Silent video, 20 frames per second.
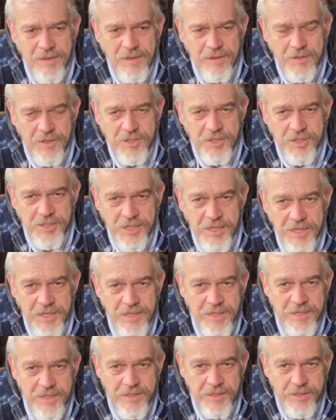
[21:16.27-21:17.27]
the
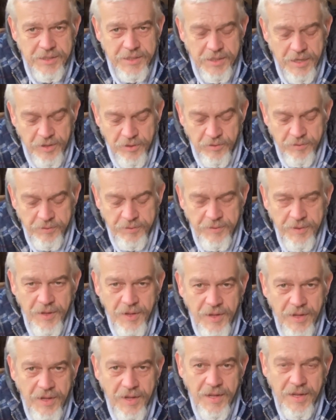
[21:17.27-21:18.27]
seed itself
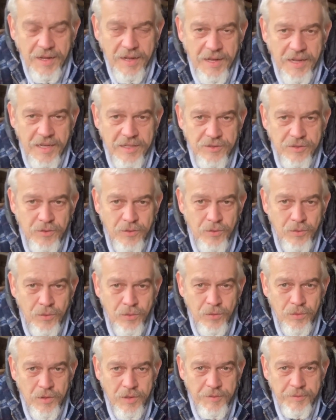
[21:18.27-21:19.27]
has
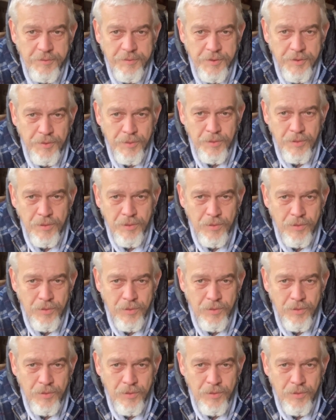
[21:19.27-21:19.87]
all the fuel,